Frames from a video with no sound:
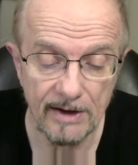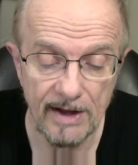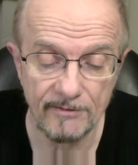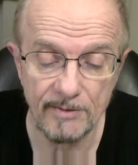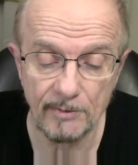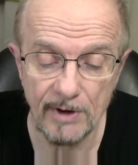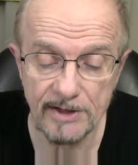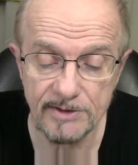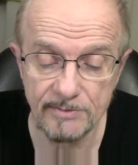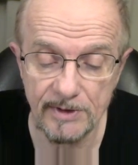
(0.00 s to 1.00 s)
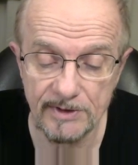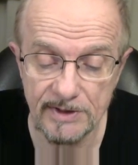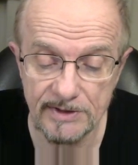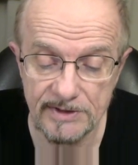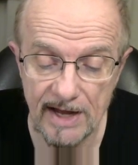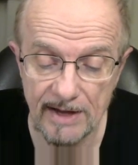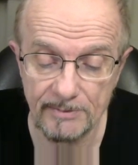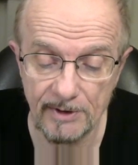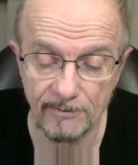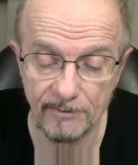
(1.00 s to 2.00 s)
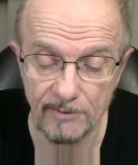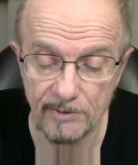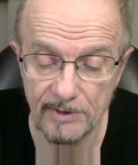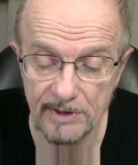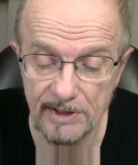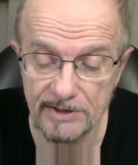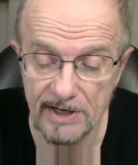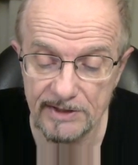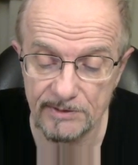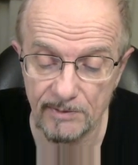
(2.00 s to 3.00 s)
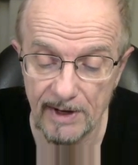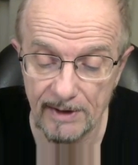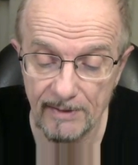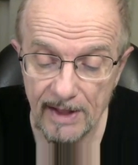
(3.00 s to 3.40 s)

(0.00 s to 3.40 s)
Every branch in me that does not bear fruit, he takes away.